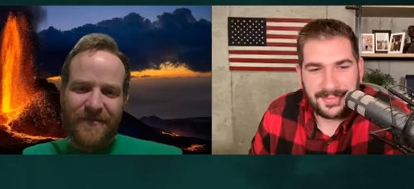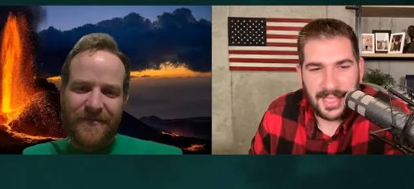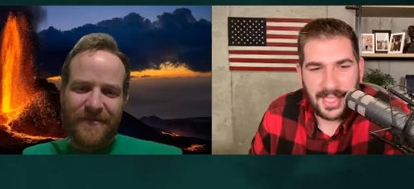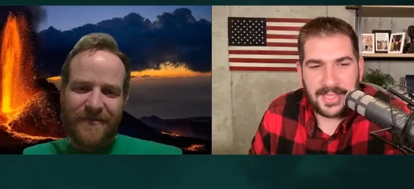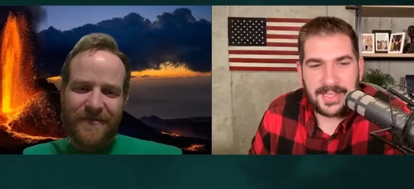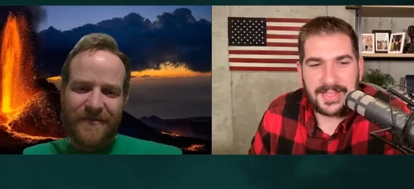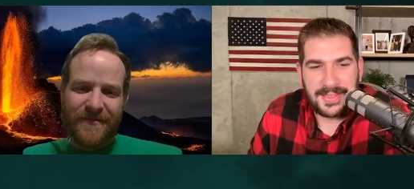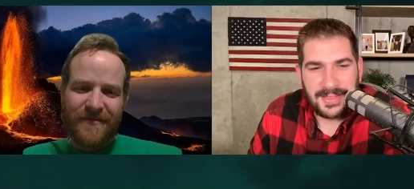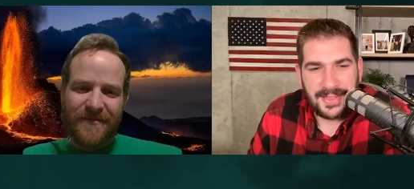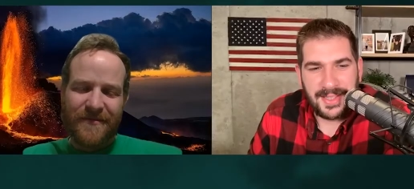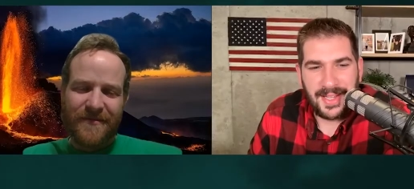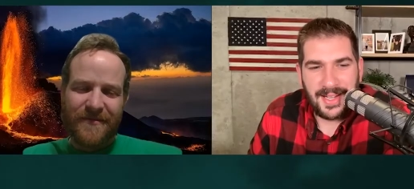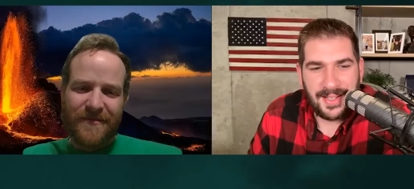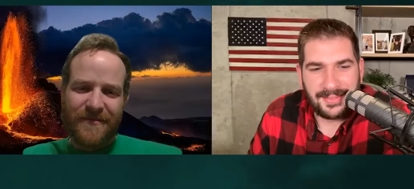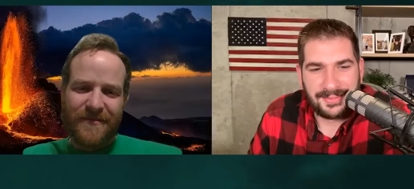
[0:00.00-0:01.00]
Speaker 1: I could,
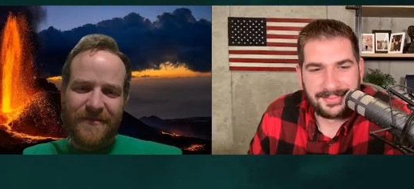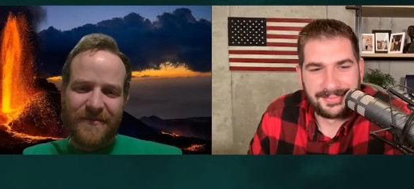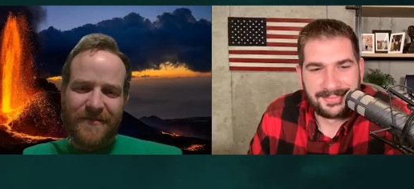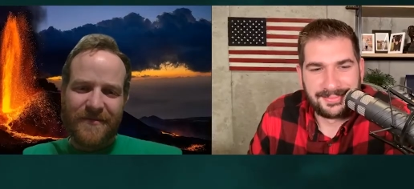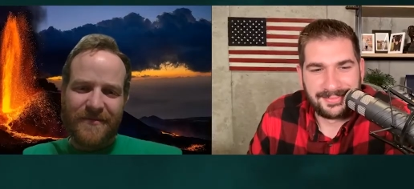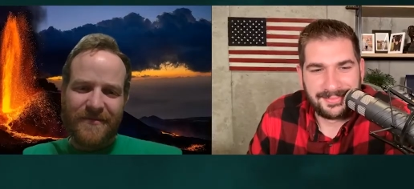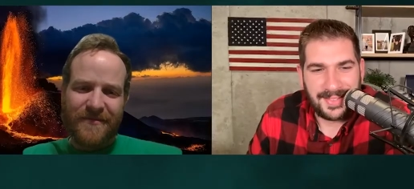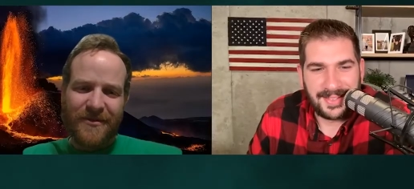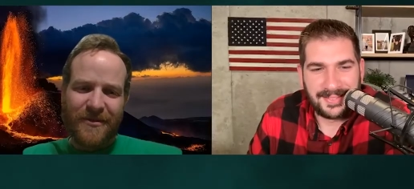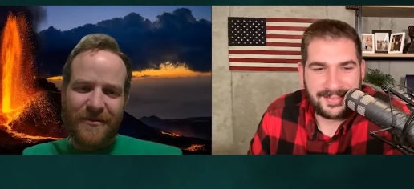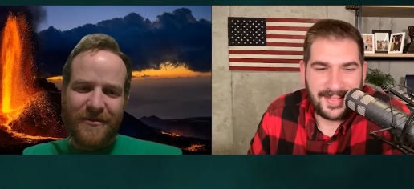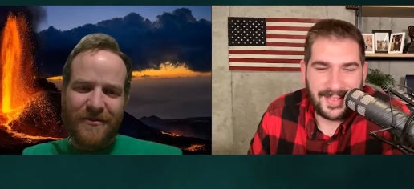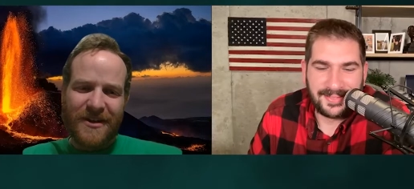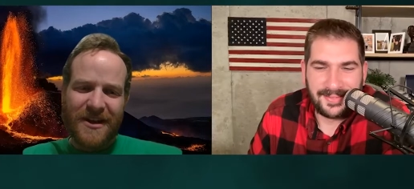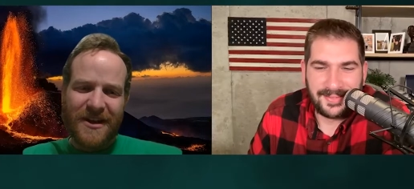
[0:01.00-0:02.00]
you know.
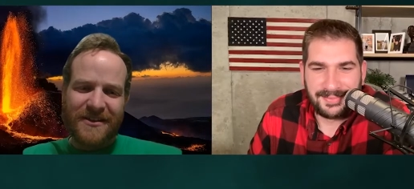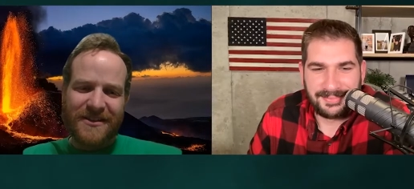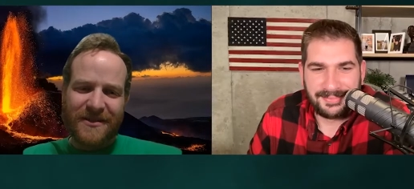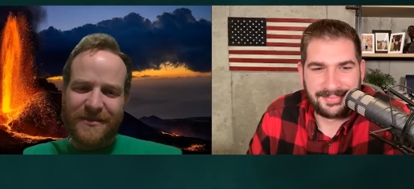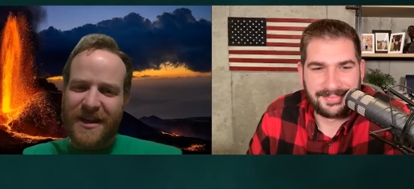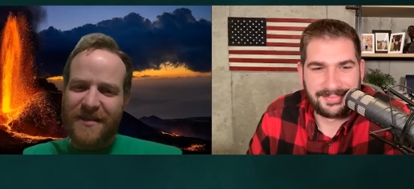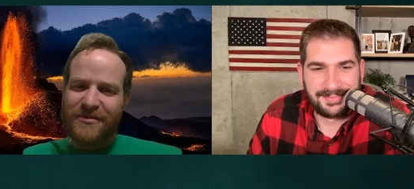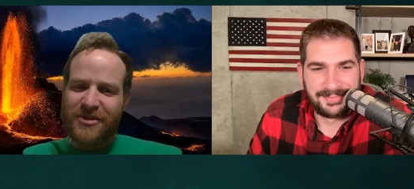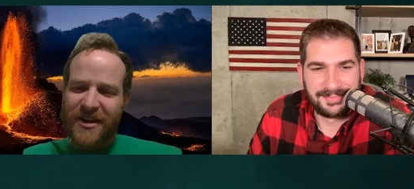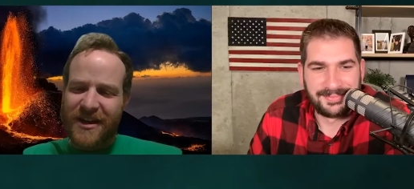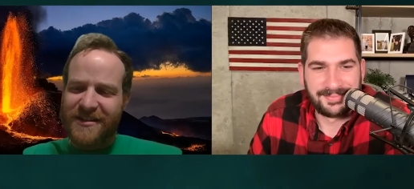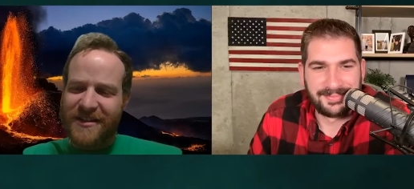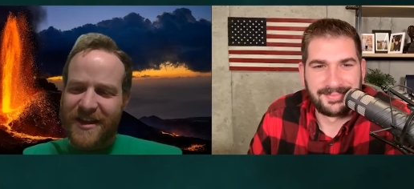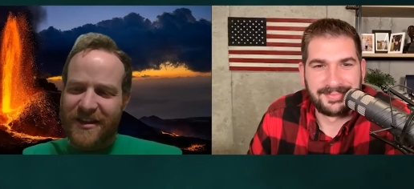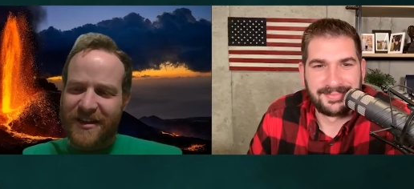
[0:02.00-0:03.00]
Speaker 2: Uh, sometimes you gotta
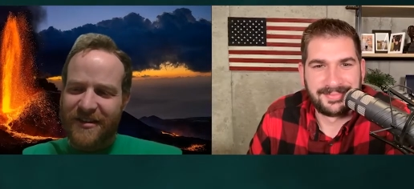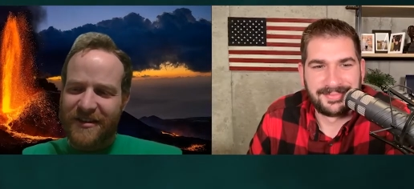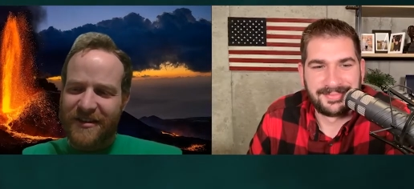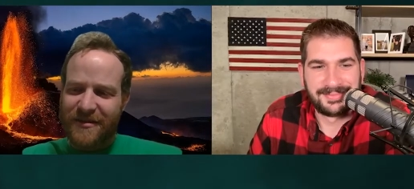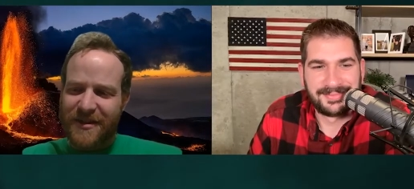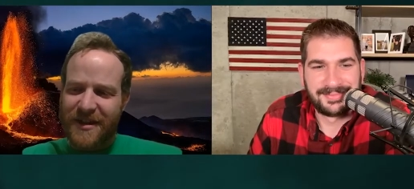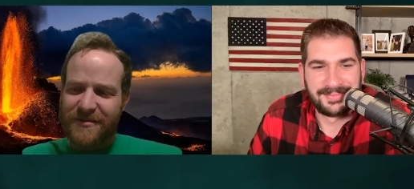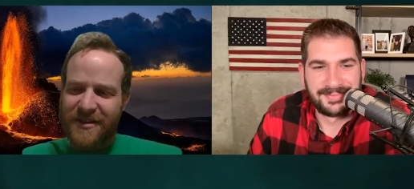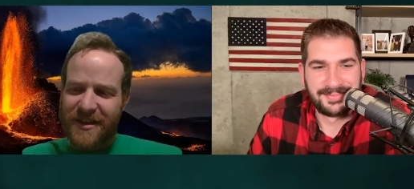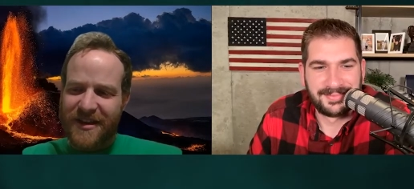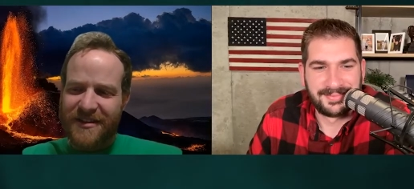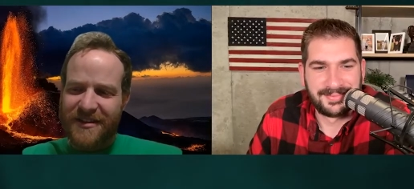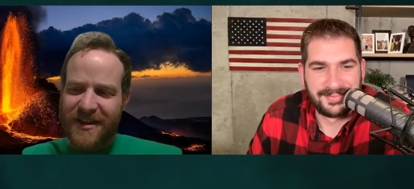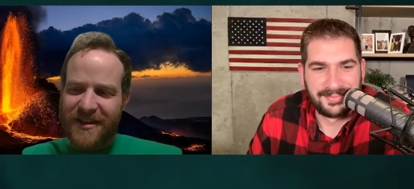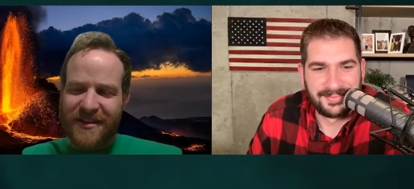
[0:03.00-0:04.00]
take. Sometimes you gotta
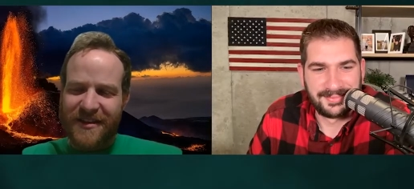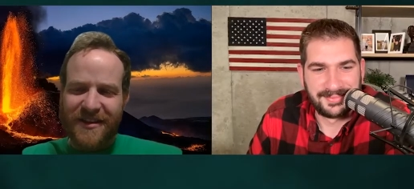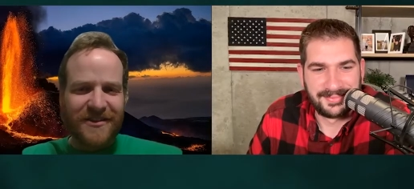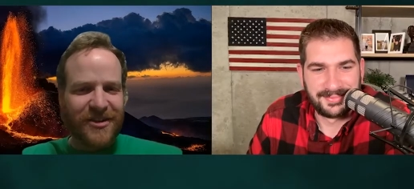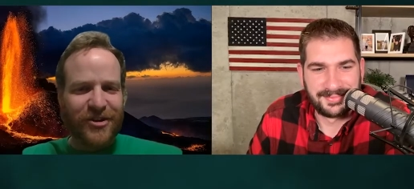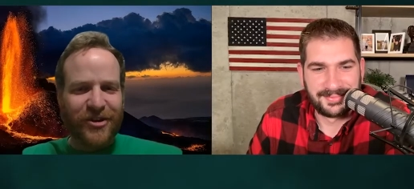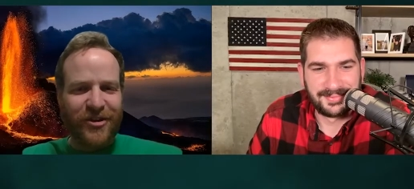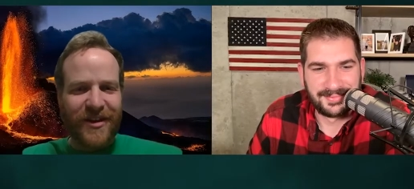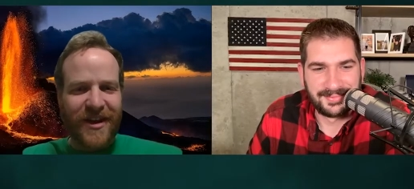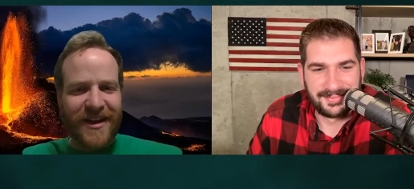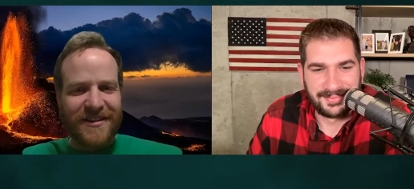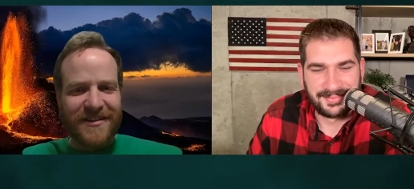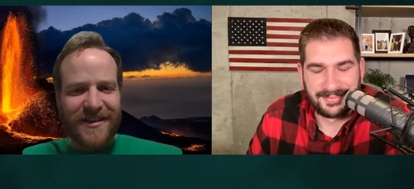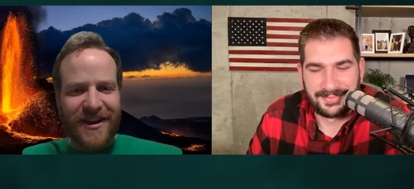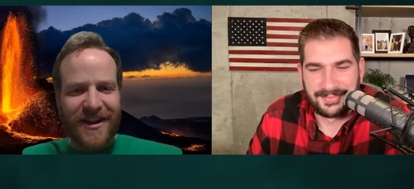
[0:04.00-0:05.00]
take things into your own hands.
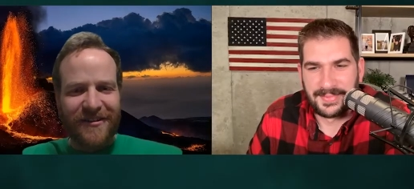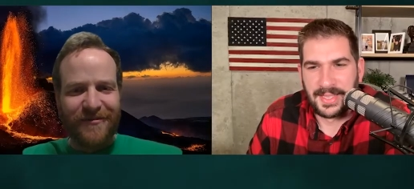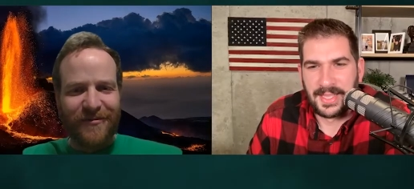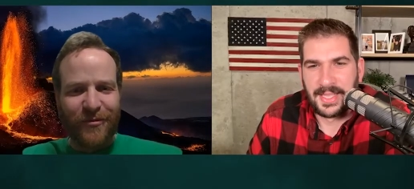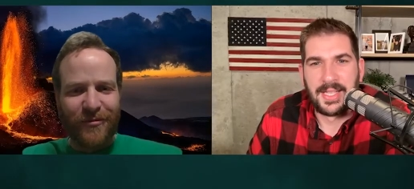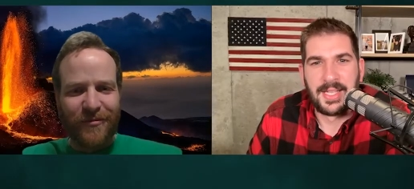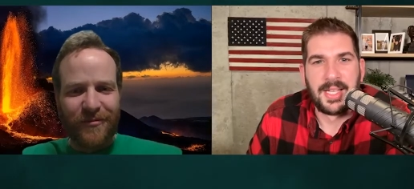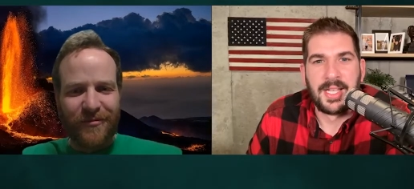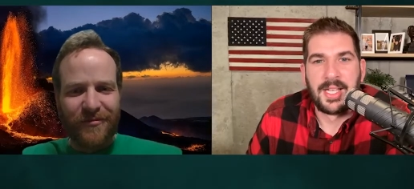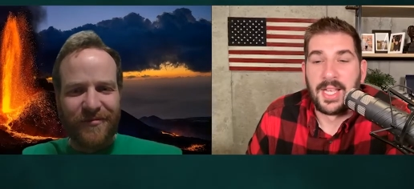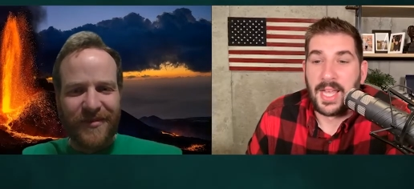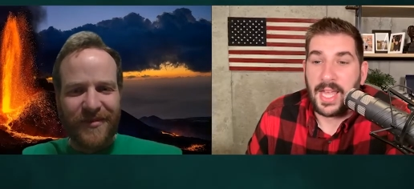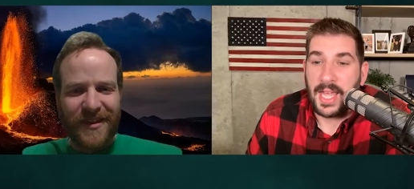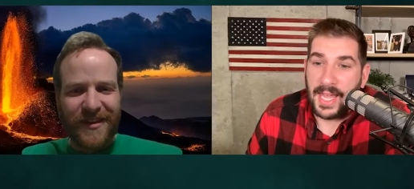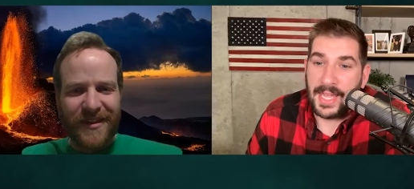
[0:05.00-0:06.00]
You know.
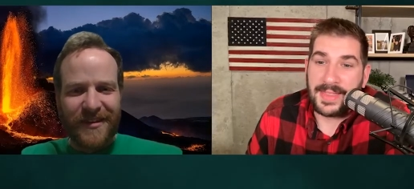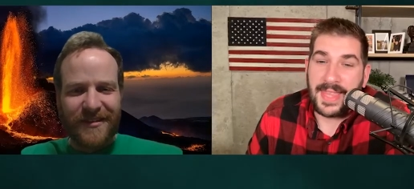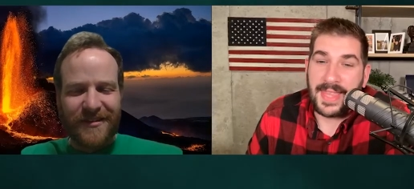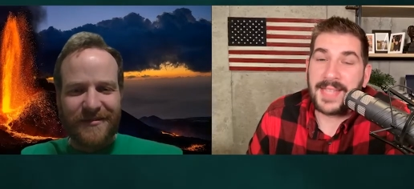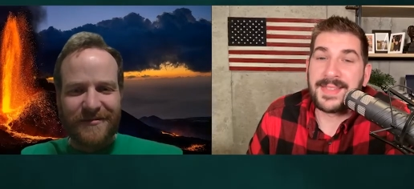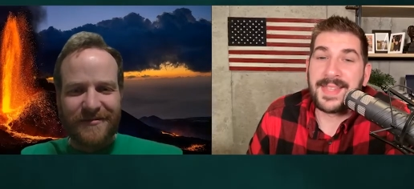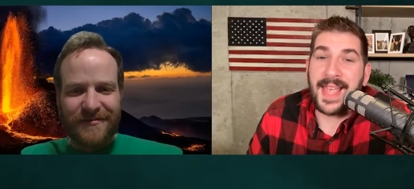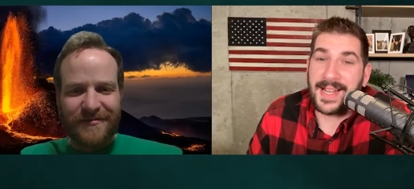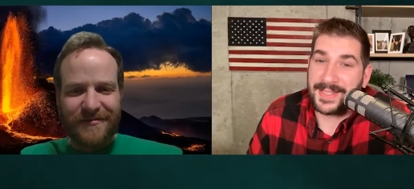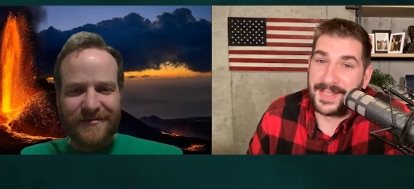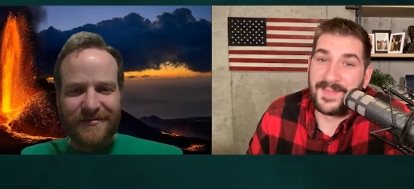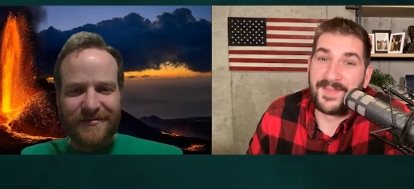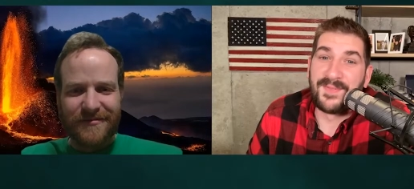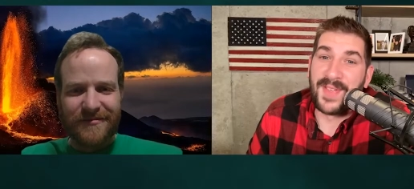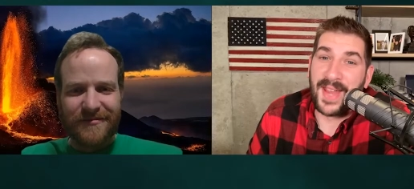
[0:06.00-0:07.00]
Speaker 1: Hey, that's
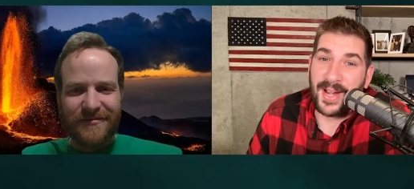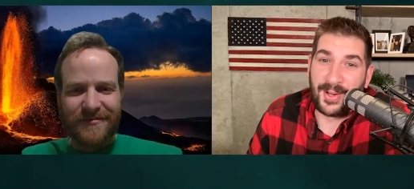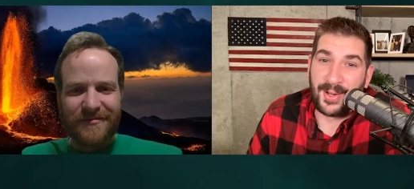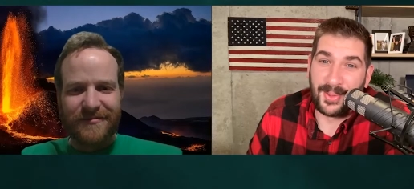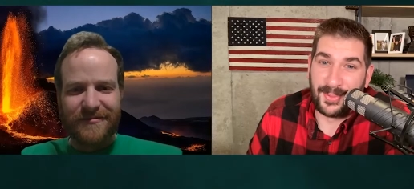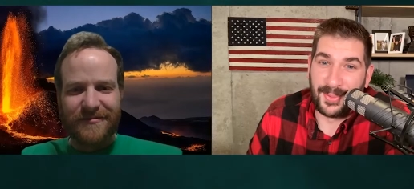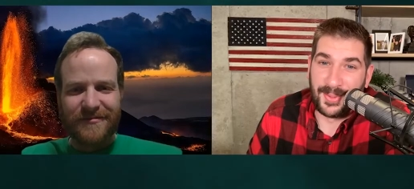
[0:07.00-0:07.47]
actually very